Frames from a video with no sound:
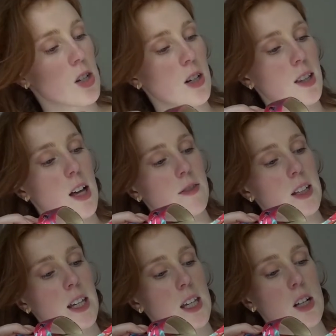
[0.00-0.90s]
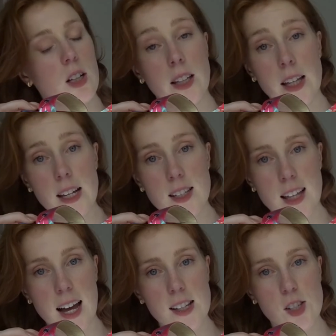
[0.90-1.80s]
got a lovely heel at the end of
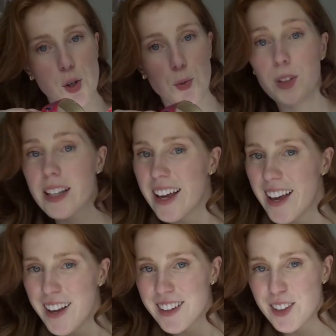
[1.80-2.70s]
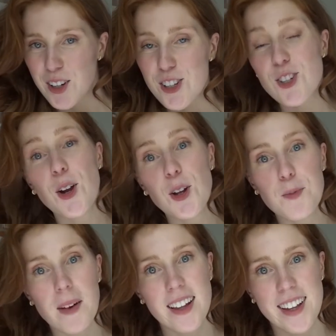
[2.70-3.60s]
that. So really, you know, showed off
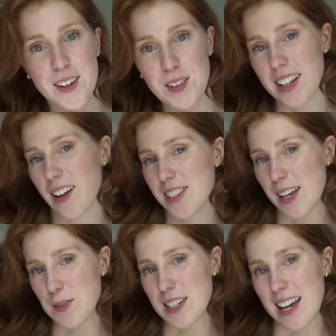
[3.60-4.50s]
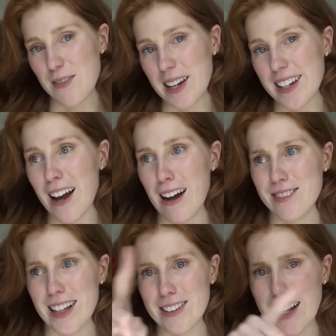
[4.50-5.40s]
my leg when I was able to have my
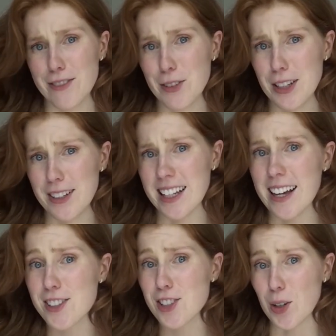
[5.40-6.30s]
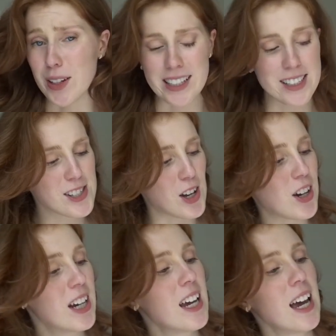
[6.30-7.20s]
calf like like full on like showing.
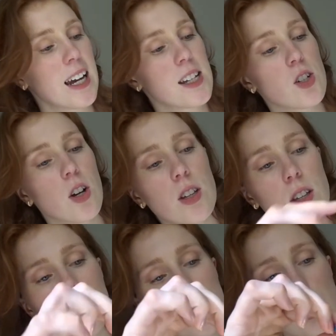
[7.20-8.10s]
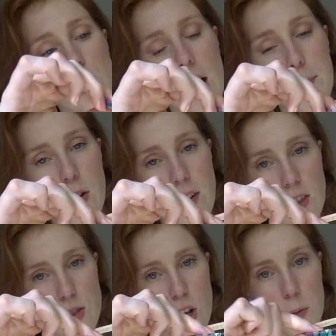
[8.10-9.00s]
So, and it's got this strap
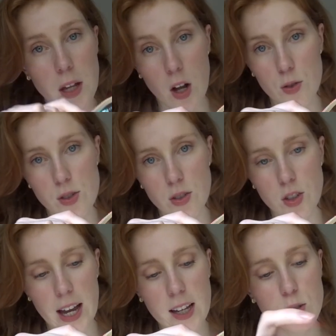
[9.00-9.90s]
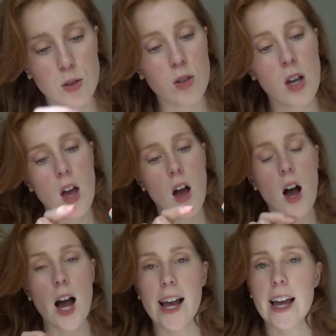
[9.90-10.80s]
around the top that holds on your ankle.
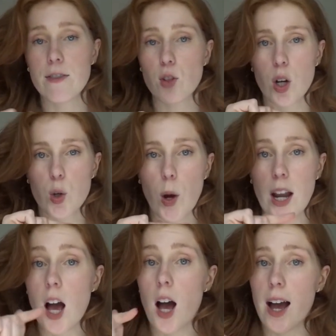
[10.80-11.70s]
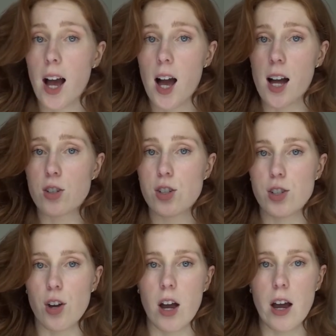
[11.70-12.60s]
I have got quite a high arch,
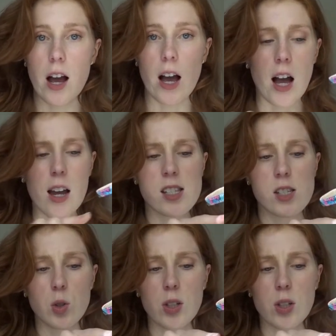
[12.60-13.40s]
so I still